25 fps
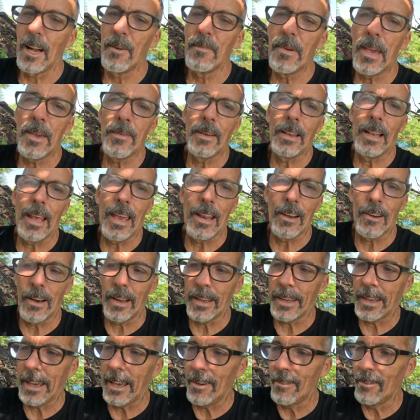Maybe later
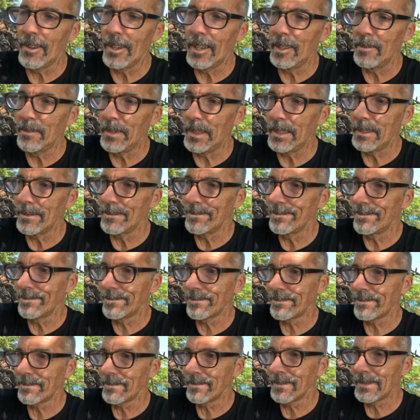I can get one, but
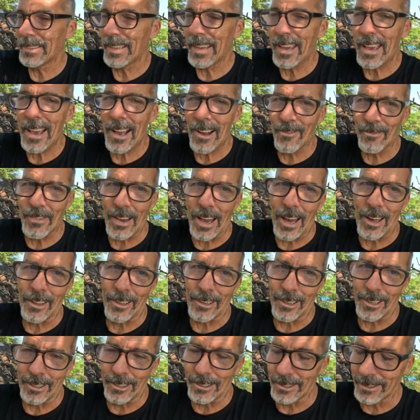yeah, how
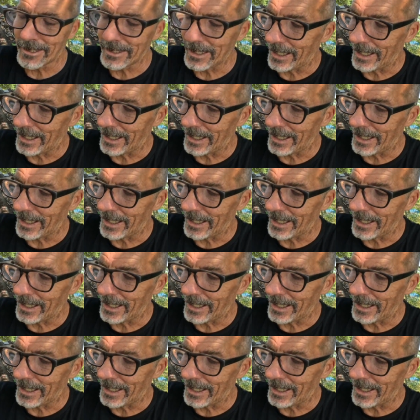valid are those